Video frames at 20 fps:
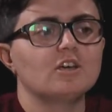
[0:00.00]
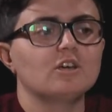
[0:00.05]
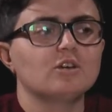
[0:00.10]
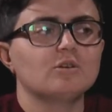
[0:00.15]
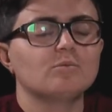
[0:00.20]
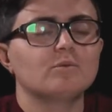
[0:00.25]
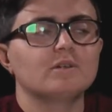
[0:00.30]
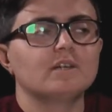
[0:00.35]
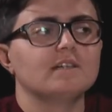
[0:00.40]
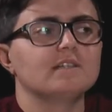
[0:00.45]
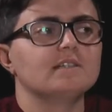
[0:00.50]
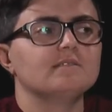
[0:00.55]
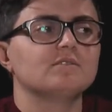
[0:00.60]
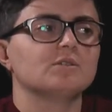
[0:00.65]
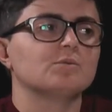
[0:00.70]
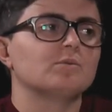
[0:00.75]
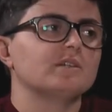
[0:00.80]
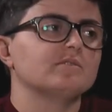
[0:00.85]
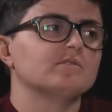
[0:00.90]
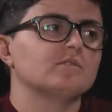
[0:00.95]
when I lived
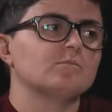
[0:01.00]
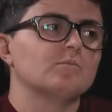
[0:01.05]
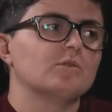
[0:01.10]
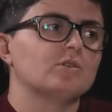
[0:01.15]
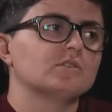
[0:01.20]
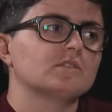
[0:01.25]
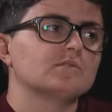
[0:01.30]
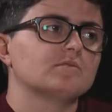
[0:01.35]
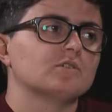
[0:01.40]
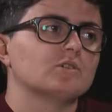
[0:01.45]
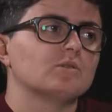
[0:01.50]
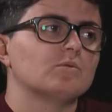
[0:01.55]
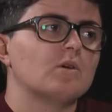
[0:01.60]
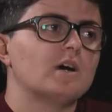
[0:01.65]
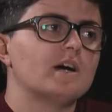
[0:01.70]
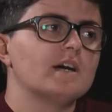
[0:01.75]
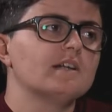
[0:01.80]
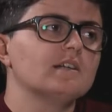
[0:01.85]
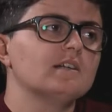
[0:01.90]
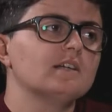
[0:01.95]
away from Malta for a
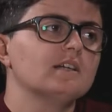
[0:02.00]
while.